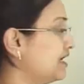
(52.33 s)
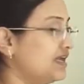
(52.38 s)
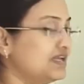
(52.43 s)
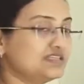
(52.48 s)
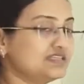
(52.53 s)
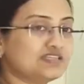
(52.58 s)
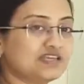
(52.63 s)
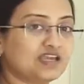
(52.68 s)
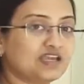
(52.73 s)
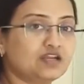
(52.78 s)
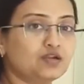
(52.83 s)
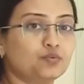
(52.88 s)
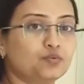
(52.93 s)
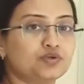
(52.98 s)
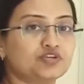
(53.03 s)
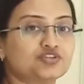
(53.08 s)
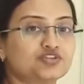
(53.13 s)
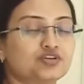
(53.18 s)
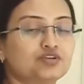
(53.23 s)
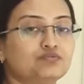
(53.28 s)
In second
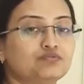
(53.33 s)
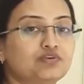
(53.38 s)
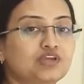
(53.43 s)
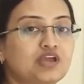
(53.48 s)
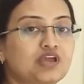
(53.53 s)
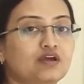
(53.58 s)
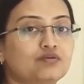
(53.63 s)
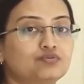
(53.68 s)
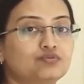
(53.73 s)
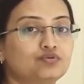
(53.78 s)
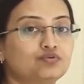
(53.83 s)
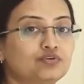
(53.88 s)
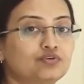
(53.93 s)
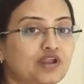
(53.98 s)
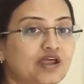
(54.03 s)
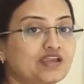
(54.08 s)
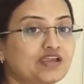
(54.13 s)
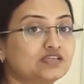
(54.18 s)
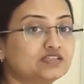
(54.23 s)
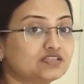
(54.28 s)
question, we have to
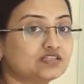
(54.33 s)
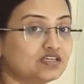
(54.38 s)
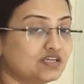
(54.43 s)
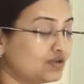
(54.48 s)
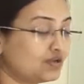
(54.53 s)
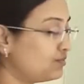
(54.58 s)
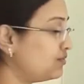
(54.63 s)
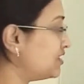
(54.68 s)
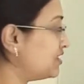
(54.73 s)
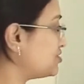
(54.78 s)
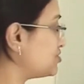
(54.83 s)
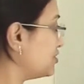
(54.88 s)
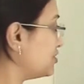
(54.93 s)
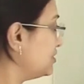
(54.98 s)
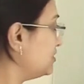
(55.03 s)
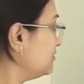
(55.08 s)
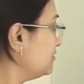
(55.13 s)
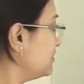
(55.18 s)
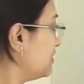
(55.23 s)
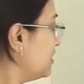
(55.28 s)
write
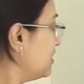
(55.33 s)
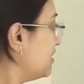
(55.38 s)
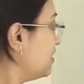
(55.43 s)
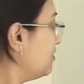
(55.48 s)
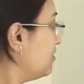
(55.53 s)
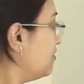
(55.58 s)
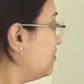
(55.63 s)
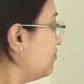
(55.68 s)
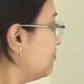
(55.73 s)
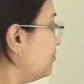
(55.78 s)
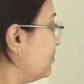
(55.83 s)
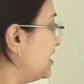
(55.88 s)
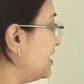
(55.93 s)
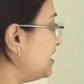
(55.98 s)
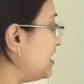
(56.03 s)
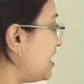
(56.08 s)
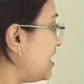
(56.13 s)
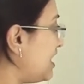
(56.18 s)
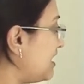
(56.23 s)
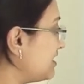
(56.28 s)
equation
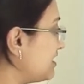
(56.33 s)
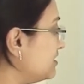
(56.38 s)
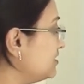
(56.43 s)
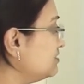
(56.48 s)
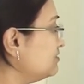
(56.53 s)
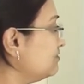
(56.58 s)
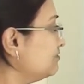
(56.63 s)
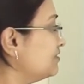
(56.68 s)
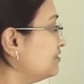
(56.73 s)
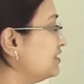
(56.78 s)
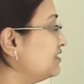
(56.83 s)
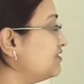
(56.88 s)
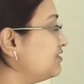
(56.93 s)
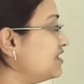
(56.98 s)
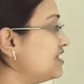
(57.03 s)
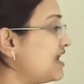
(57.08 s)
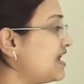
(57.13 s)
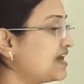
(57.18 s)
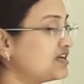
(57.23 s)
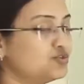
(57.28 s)
when iron will
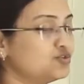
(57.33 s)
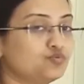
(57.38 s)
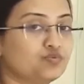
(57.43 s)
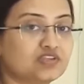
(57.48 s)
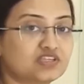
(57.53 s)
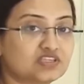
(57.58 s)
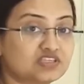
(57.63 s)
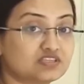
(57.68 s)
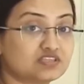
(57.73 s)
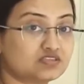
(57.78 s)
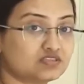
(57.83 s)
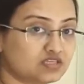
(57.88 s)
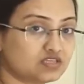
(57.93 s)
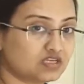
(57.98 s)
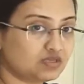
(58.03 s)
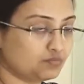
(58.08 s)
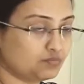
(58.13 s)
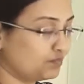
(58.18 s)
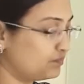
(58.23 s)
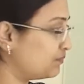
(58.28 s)
react with
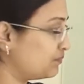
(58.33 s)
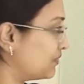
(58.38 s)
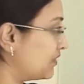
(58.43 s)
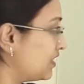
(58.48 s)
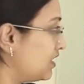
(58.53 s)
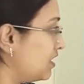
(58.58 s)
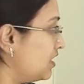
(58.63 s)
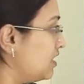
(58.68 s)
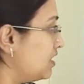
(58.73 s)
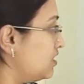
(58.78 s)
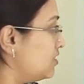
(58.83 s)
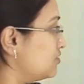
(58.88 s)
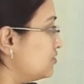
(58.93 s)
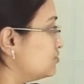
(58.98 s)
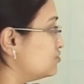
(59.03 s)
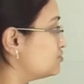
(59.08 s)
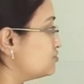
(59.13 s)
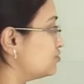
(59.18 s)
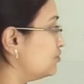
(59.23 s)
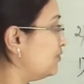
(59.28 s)
steam.
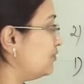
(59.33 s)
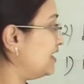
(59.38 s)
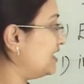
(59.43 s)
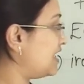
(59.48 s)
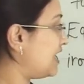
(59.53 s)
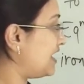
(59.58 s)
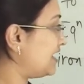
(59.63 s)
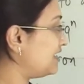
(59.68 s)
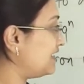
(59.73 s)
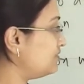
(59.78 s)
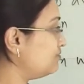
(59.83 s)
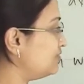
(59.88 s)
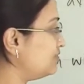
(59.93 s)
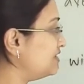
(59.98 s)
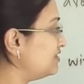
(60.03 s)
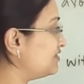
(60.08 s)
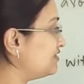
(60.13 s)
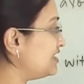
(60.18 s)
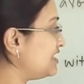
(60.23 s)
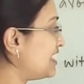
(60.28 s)
So when iron will
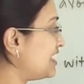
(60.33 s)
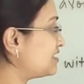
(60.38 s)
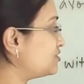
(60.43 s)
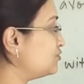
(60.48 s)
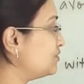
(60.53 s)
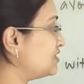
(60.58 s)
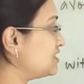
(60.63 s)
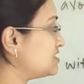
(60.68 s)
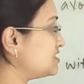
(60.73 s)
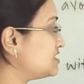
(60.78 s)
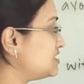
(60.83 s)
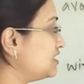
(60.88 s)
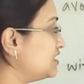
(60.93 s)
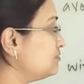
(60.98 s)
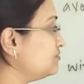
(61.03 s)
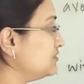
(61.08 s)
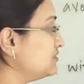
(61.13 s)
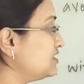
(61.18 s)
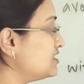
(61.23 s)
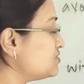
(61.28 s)
react with
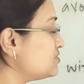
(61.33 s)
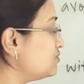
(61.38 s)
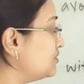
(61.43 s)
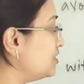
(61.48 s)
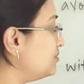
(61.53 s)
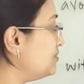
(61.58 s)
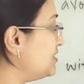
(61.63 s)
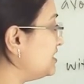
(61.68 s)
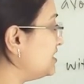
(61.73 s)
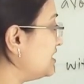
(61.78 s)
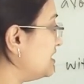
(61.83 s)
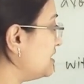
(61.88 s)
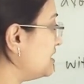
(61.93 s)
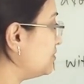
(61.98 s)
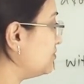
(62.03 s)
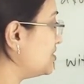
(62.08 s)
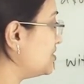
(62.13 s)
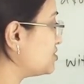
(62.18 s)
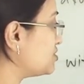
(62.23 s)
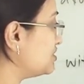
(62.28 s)
steam, this will be the
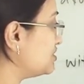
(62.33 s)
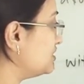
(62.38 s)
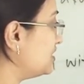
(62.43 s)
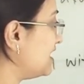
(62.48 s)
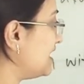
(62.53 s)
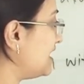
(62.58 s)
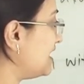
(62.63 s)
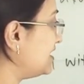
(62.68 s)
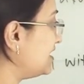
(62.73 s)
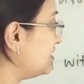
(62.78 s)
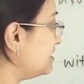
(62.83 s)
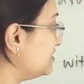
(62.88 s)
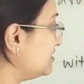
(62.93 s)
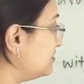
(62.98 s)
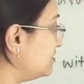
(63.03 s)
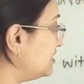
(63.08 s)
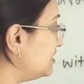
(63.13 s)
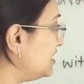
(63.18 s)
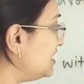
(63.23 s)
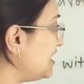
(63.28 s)
equation that
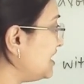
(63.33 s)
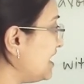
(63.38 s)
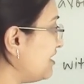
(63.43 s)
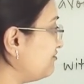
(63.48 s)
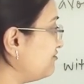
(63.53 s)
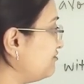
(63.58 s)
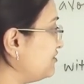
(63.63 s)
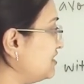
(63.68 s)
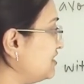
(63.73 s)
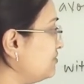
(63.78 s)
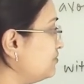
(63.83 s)
3Fe